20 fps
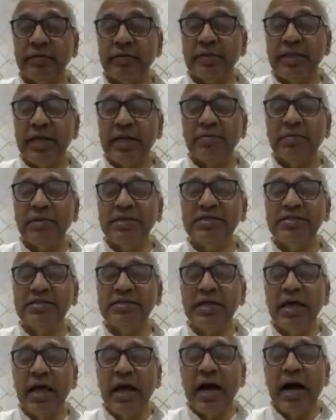That
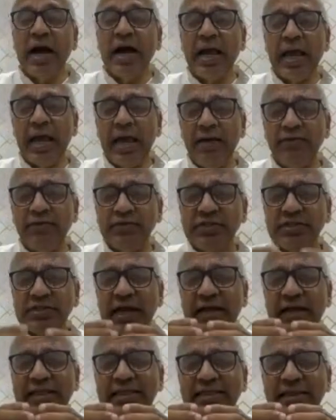means I have
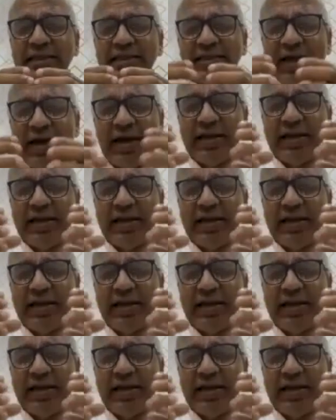santata,